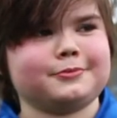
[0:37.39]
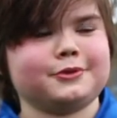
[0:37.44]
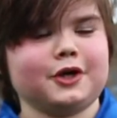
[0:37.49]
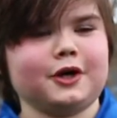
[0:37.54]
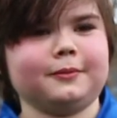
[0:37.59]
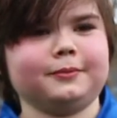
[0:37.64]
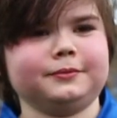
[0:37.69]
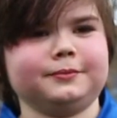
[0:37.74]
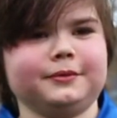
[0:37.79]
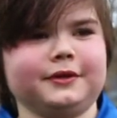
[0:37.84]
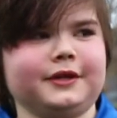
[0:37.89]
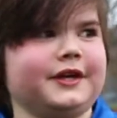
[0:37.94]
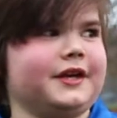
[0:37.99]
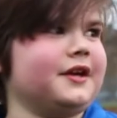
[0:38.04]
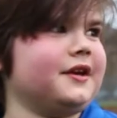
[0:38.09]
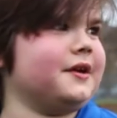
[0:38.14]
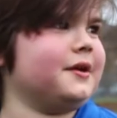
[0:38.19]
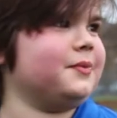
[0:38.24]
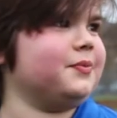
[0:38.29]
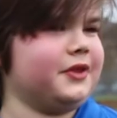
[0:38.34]
out of the four.
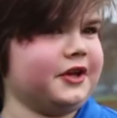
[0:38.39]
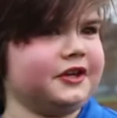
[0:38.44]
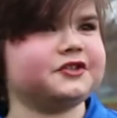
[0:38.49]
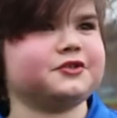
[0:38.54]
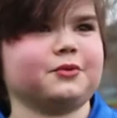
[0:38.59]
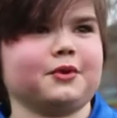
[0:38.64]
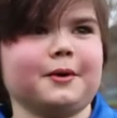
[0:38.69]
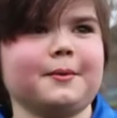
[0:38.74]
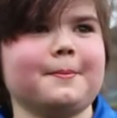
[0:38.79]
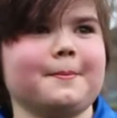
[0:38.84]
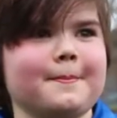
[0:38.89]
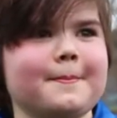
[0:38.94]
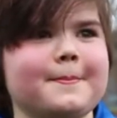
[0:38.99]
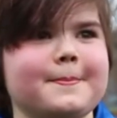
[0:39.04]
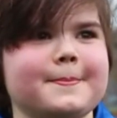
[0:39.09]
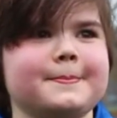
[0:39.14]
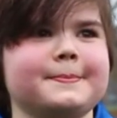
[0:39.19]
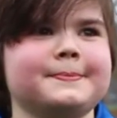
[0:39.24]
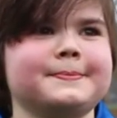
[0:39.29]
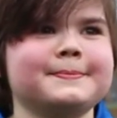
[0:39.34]
Probably this one
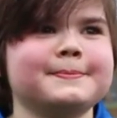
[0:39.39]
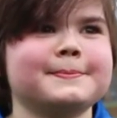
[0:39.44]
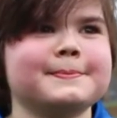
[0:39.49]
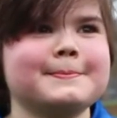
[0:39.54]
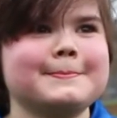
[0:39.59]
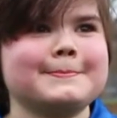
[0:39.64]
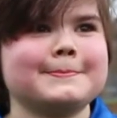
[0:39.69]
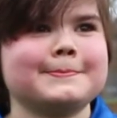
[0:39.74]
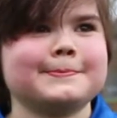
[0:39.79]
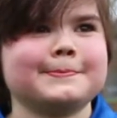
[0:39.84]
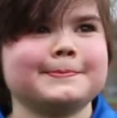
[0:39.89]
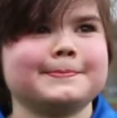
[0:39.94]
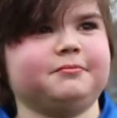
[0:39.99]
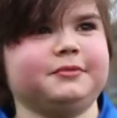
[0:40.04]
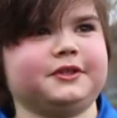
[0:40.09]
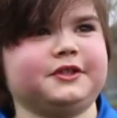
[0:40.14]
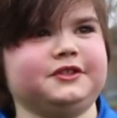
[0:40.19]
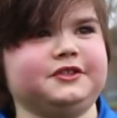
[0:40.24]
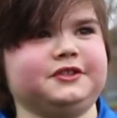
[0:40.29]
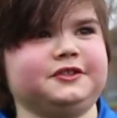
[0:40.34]

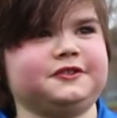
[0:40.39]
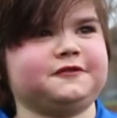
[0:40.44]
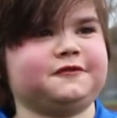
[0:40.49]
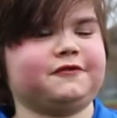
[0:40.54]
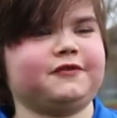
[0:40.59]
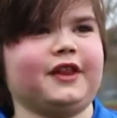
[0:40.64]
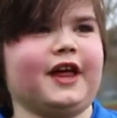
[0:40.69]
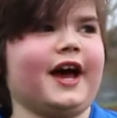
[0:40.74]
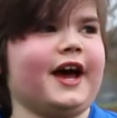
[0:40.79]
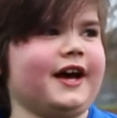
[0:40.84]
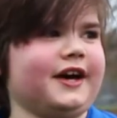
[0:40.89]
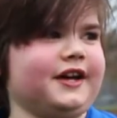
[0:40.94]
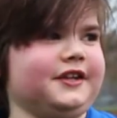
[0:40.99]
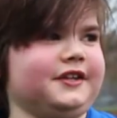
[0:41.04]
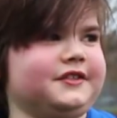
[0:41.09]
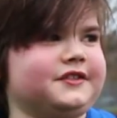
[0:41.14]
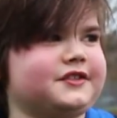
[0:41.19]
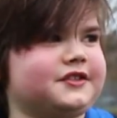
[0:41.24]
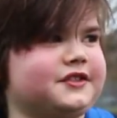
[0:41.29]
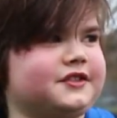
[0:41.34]
because it's flat and
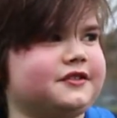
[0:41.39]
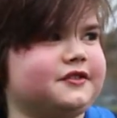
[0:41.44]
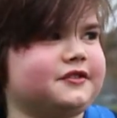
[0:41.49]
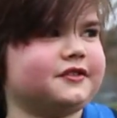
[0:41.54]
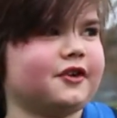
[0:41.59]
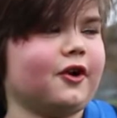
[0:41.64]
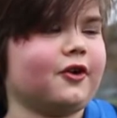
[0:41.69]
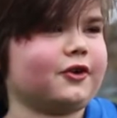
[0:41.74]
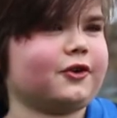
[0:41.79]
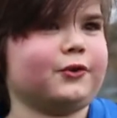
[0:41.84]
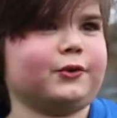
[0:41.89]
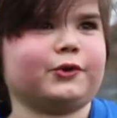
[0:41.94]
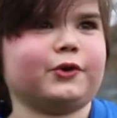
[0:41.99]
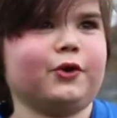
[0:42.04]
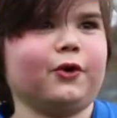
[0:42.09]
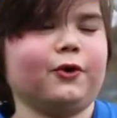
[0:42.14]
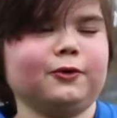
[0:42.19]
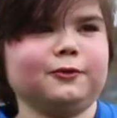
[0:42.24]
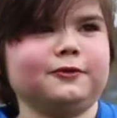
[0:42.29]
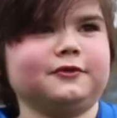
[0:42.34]
it's got good
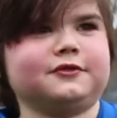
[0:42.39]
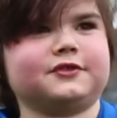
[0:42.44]
goals.